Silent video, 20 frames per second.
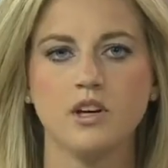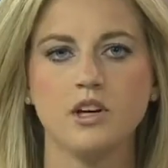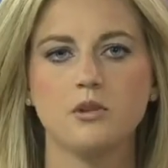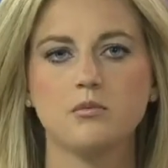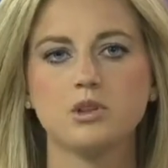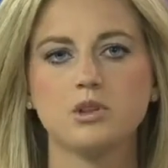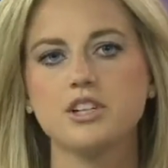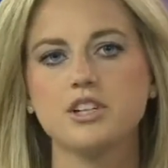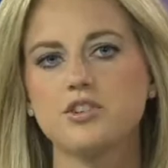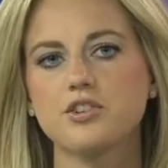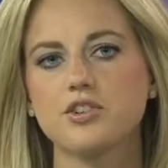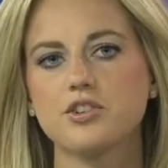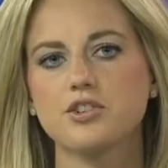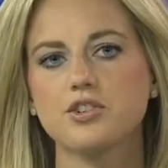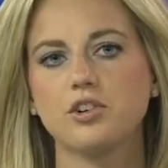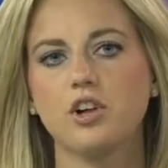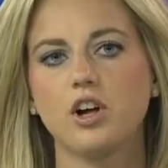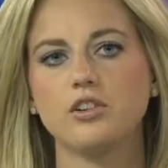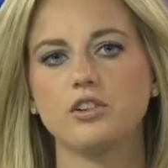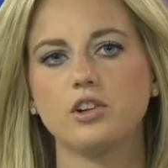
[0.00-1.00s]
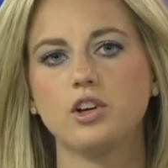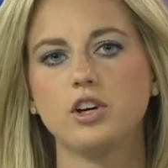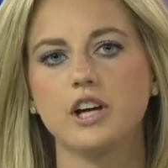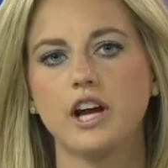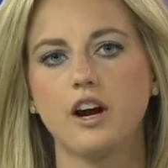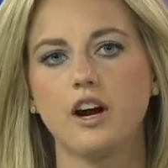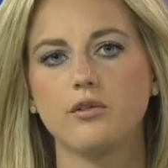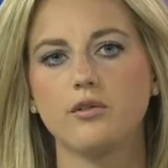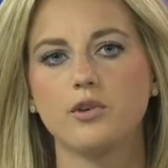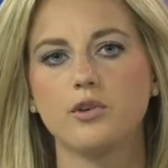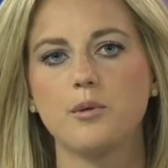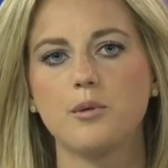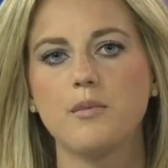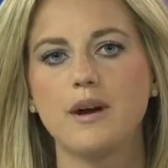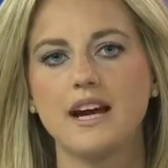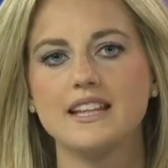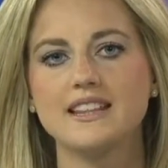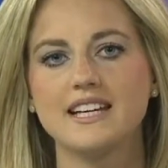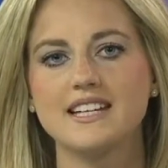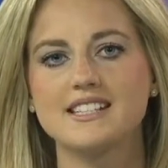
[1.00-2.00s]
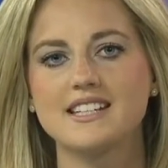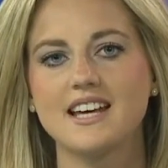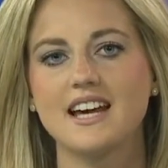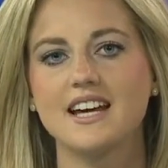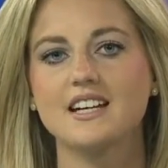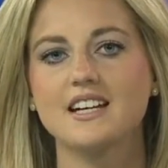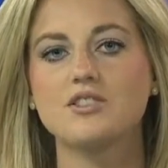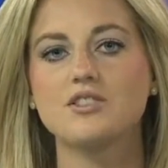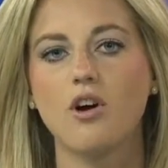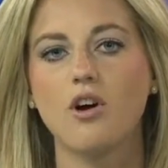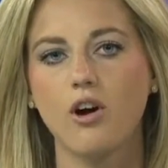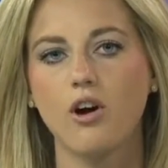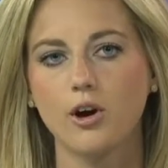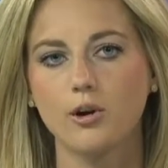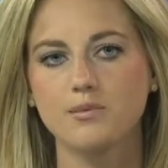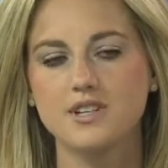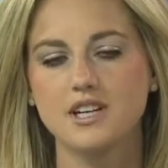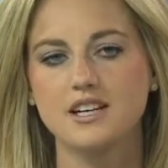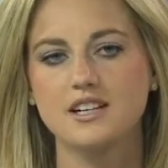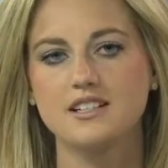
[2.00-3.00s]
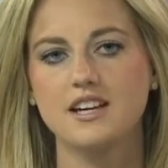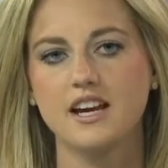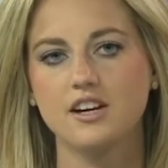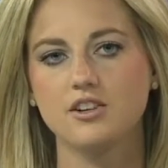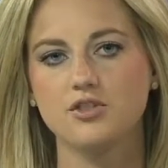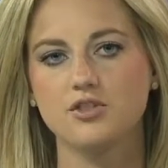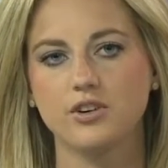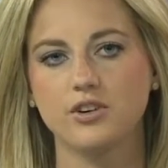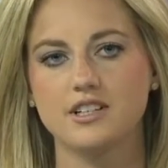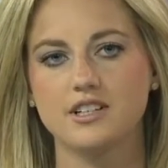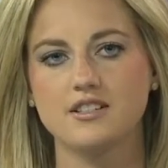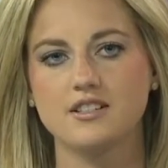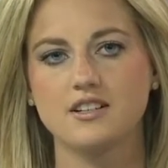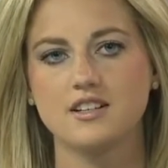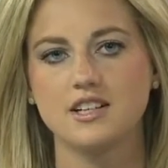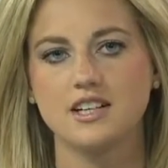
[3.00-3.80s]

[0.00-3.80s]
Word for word: Police are still on the lookout for a man they say is armed and dangerous.